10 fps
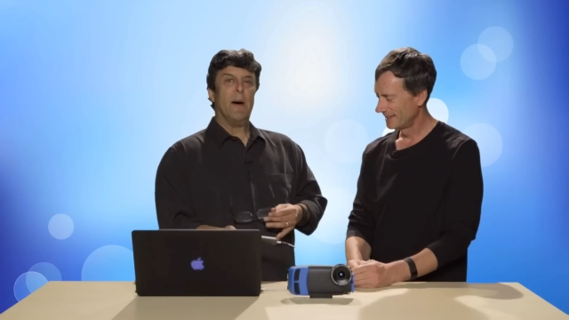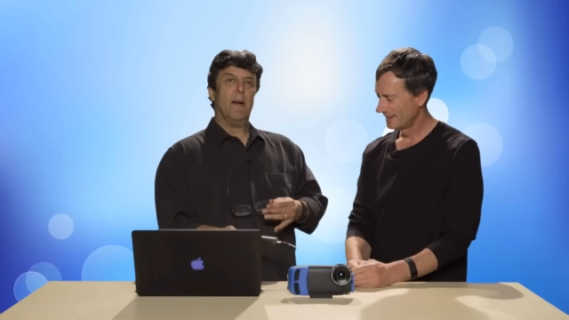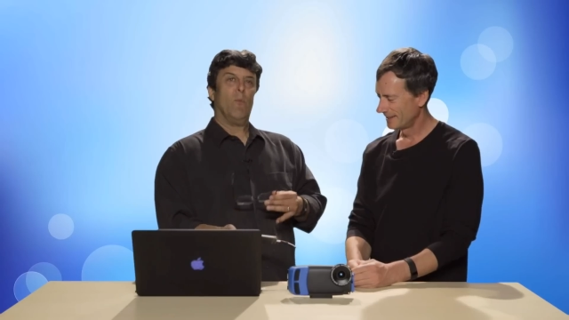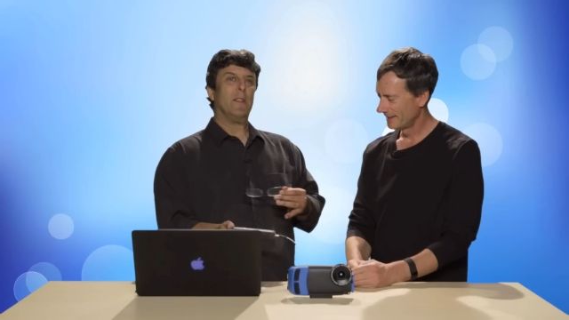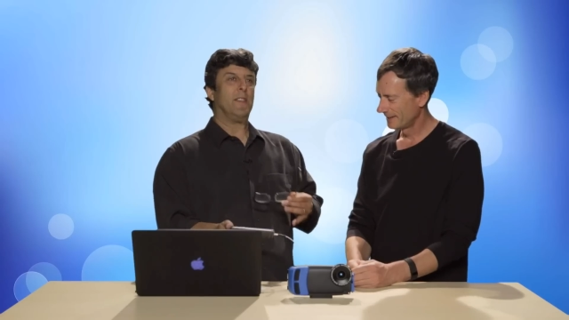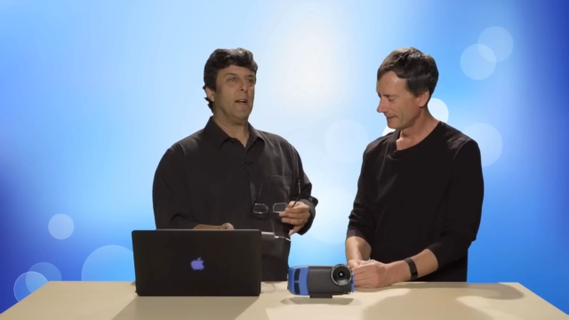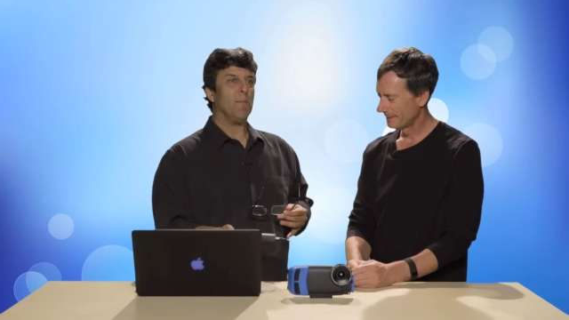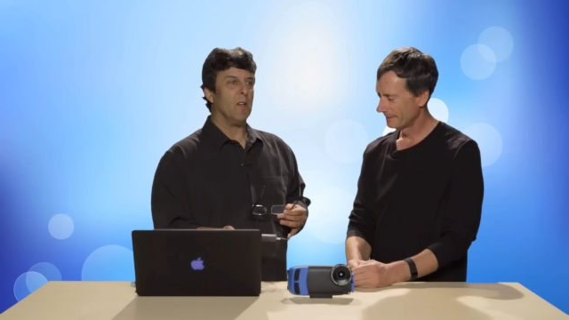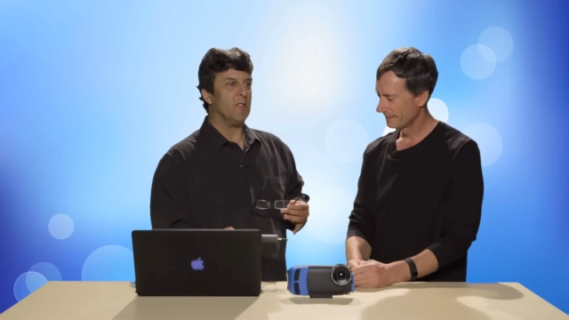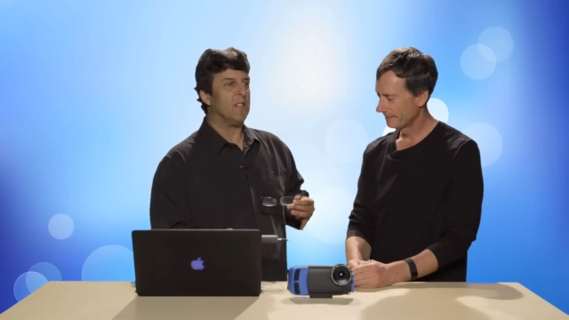Speaker 1: But once it
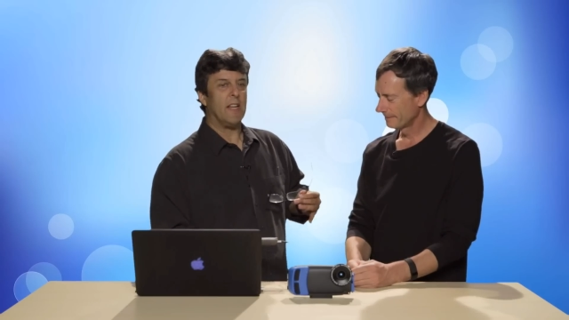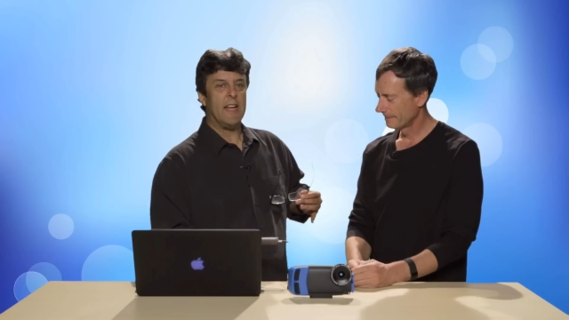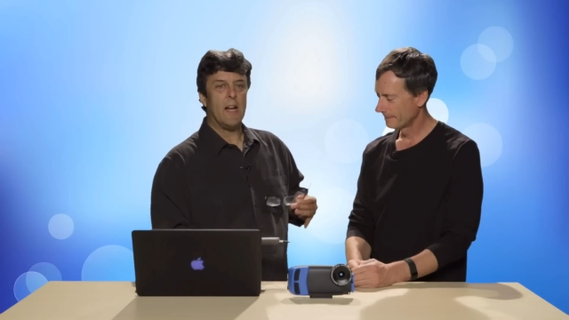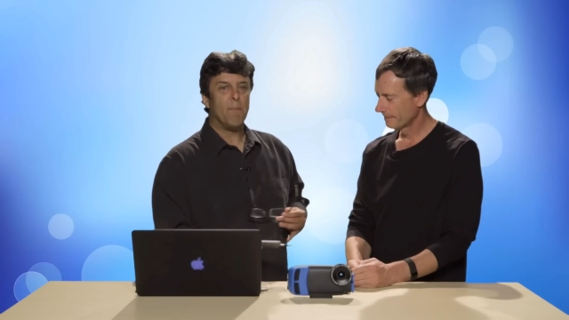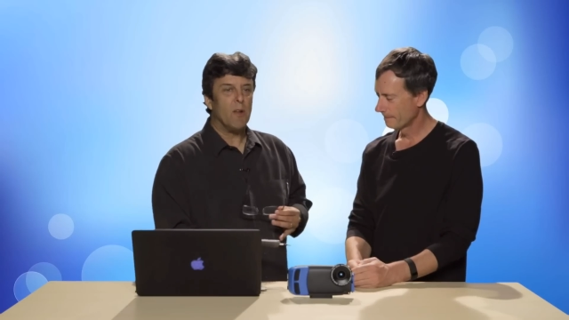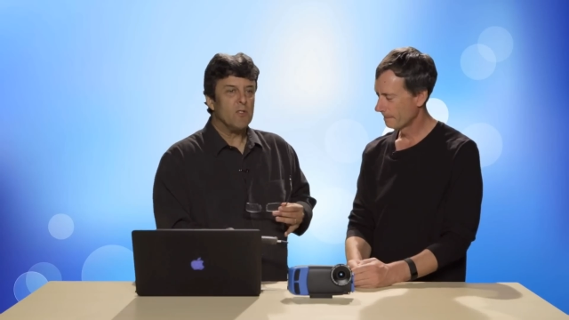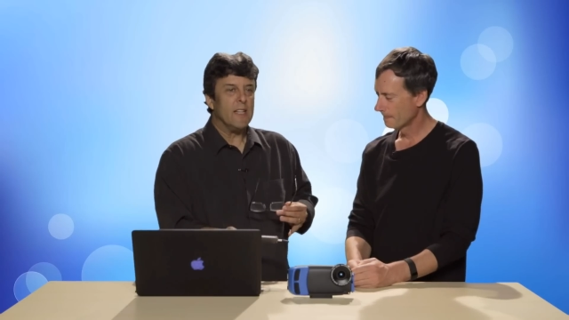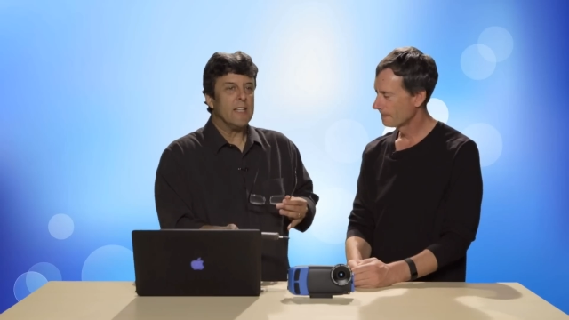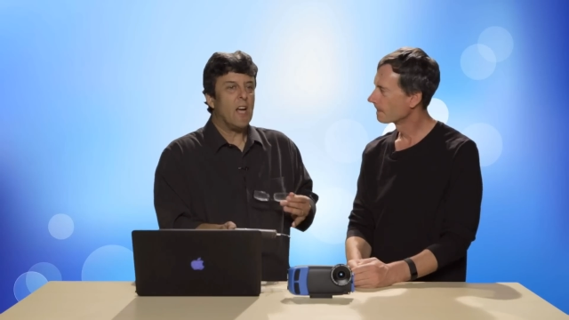uploads, it's, it uploads the